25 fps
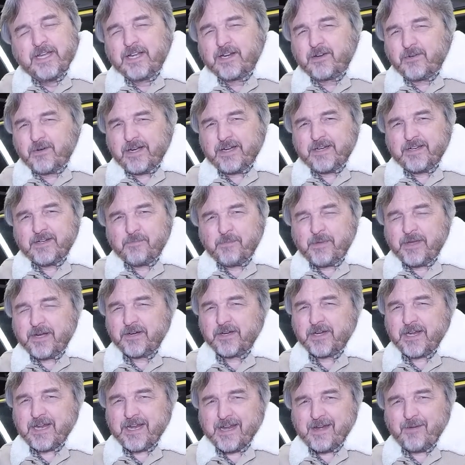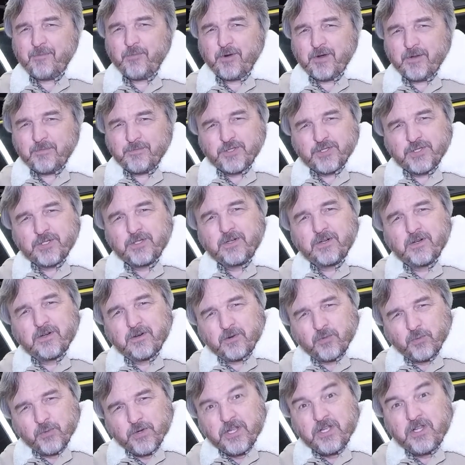Granted, a better camera, I'm sure,
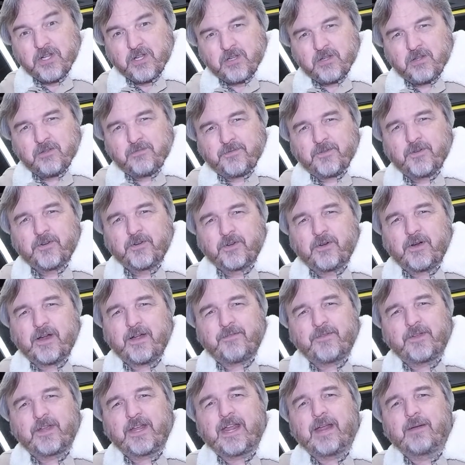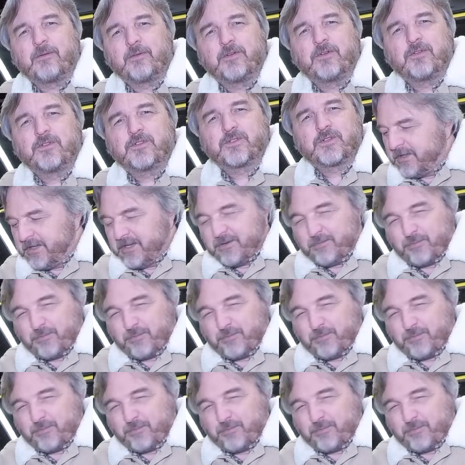a real photographic camera do the trick.